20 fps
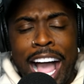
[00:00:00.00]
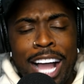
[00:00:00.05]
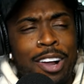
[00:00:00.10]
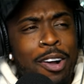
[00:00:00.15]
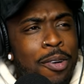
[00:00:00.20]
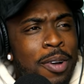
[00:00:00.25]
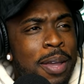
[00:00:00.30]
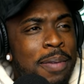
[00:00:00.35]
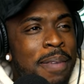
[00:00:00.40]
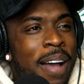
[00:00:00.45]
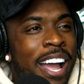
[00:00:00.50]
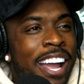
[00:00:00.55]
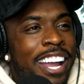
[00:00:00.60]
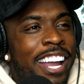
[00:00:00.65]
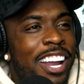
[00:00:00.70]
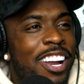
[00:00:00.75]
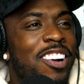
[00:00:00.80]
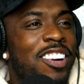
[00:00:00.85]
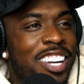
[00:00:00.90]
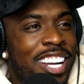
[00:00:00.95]
I go get my
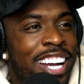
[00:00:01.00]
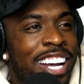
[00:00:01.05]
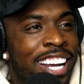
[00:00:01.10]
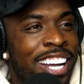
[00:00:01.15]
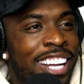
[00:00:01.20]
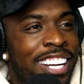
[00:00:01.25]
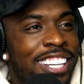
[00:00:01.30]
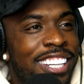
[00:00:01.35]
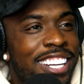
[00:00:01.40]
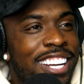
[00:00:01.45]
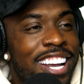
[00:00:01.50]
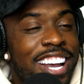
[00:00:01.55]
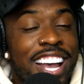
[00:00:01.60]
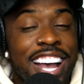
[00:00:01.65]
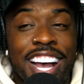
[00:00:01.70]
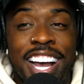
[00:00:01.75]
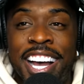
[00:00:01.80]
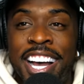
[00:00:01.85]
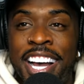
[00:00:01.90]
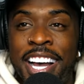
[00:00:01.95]
hair cut
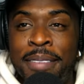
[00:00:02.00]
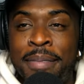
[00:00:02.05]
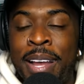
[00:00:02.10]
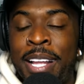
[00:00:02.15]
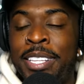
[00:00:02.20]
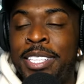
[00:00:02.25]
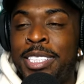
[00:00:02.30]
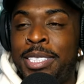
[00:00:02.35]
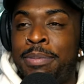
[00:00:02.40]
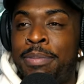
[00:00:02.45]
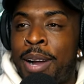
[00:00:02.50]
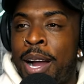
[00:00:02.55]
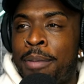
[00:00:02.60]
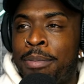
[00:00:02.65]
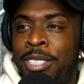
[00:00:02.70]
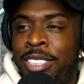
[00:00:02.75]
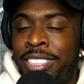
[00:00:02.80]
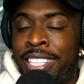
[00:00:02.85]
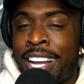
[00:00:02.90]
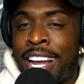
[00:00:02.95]
um, at this
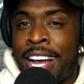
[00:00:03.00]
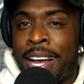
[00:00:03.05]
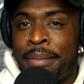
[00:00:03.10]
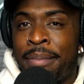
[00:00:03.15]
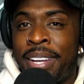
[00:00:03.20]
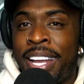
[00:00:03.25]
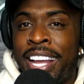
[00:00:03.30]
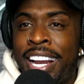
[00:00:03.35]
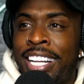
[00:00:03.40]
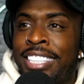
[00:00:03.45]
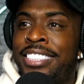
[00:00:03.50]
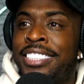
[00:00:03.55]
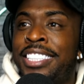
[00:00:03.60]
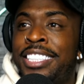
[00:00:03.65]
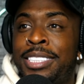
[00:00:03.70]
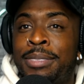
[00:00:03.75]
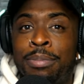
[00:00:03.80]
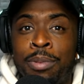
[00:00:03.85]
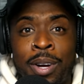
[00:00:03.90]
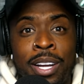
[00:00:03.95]
barbershop, and I
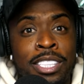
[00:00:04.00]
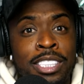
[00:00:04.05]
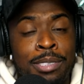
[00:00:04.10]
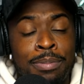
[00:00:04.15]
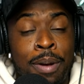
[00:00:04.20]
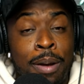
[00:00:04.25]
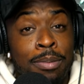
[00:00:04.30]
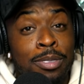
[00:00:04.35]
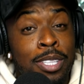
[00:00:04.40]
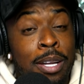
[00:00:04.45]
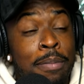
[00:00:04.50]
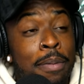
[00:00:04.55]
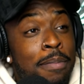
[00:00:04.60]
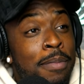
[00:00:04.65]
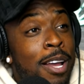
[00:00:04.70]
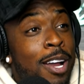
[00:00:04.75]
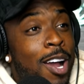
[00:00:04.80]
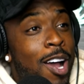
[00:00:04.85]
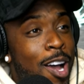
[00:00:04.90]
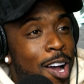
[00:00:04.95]
see this boy at this barbershop.
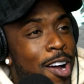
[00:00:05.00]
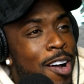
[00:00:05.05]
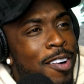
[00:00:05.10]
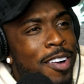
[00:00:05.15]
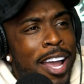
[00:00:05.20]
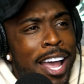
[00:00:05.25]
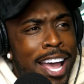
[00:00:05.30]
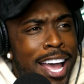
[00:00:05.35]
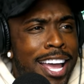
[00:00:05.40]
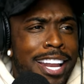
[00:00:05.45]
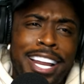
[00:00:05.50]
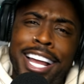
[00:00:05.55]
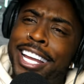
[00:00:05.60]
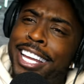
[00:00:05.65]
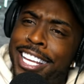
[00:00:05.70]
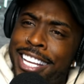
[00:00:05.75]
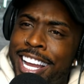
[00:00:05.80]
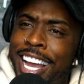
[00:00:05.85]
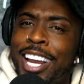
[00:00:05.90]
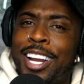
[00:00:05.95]
I'm like, oh, okay,
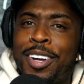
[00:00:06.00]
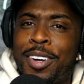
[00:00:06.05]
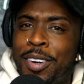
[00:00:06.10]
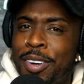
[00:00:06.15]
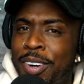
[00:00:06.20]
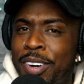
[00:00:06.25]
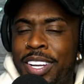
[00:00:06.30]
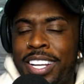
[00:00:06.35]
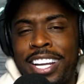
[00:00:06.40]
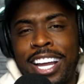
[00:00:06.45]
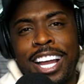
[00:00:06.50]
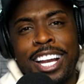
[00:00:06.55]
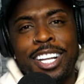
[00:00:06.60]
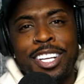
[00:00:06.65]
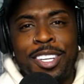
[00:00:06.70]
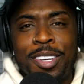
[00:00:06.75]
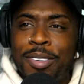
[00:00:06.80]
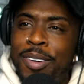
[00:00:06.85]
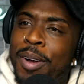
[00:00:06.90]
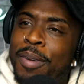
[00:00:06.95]
like he kind of cool, he kind
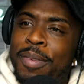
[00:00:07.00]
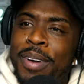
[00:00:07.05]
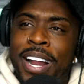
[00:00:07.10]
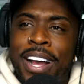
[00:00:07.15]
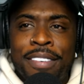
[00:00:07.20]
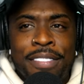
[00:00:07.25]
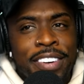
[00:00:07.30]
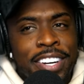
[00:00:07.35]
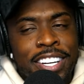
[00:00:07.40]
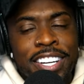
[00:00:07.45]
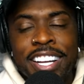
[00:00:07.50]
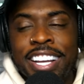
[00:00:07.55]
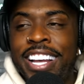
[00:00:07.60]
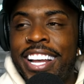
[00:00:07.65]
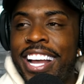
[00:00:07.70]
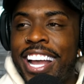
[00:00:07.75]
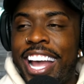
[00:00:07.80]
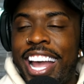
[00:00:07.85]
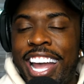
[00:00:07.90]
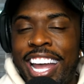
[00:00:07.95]
of cute or whatever.
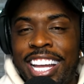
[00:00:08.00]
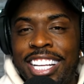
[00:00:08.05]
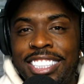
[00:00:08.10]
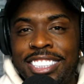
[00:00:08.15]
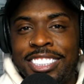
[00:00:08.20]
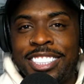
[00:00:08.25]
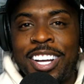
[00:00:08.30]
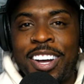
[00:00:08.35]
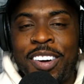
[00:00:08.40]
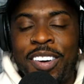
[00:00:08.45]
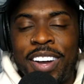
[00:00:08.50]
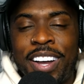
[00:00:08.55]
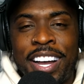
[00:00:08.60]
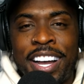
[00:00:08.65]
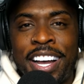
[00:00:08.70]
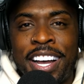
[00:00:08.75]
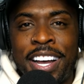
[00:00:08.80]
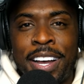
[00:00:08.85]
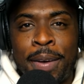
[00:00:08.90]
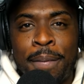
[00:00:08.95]
And so
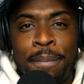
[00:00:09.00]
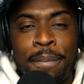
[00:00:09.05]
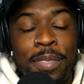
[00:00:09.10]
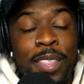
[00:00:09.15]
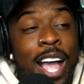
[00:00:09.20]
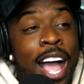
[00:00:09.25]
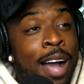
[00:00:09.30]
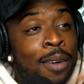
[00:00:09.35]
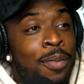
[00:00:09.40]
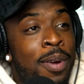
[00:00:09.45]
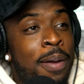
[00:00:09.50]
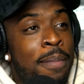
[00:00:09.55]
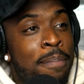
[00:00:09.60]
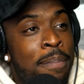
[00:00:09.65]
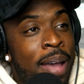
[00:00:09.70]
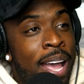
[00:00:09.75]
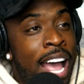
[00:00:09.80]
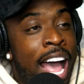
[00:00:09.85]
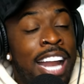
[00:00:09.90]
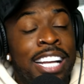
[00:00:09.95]
um, I
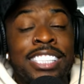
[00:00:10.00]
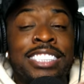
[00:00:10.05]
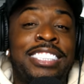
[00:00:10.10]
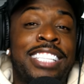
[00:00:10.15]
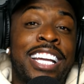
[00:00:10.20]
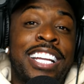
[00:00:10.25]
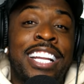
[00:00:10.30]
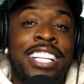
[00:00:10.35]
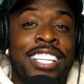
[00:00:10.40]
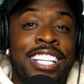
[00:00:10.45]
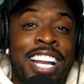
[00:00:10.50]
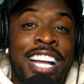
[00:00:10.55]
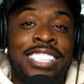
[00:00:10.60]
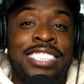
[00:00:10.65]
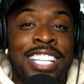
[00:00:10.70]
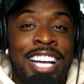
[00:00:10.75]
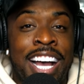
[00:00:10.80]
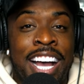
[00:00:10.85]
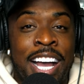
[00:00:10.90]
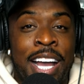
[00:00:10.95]
went, I didn't say nothing
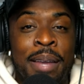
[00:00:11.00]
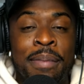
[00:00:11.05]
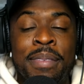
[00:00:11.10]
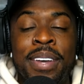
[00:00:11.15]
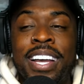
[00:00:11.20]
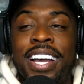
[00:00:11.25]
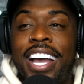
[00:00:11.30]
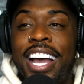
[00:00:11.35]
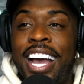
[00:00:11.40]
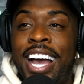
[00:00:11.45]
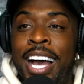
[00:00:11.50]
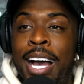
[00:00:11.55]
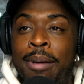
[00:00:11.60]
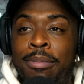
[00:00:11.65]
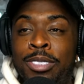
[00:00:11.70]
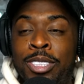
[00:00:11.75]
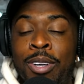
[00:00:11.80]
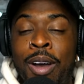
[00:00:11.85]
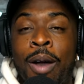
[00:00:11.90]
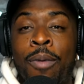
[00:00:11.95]
that time.
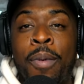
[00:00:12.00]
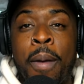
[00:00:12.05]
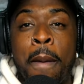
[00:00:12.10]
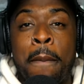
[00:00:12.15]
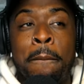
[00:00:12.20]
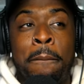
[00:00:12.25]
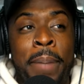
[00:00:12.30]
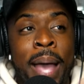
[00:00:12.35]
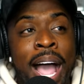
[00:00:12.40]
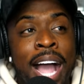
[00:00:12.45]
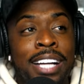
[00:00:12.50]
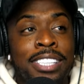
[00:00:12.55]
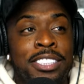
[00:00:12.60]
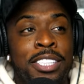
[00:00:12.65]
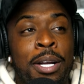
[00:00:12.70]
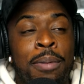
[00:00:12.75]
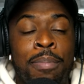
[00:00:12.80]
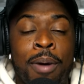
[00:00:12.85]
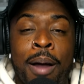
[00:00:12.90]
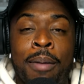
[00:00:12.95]
Um, so I went back
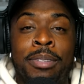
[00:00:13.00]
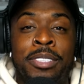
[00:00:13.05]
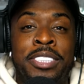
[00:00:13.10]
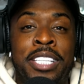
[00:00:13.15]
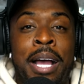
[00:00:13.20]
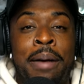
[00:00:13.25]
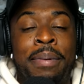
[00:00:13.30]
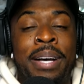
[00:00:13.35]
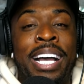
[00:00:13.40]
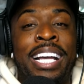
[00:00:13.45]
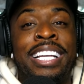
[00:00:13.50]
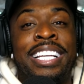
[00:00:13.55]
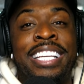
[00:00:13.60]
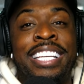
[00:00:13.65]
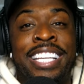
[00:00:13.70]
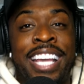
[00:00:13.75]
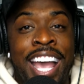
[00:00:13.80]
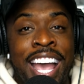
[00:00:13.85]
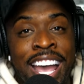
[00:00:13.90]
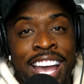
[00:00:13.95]
to the barbershop
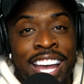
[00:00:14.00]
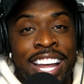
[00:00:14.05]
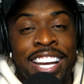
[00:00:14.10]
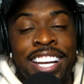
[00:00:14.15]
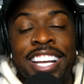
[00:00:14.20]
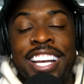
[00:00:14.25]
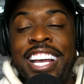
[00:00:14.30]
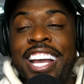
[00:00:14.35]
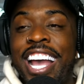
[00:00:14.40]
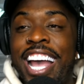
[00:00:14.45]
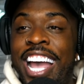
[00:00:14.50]
again.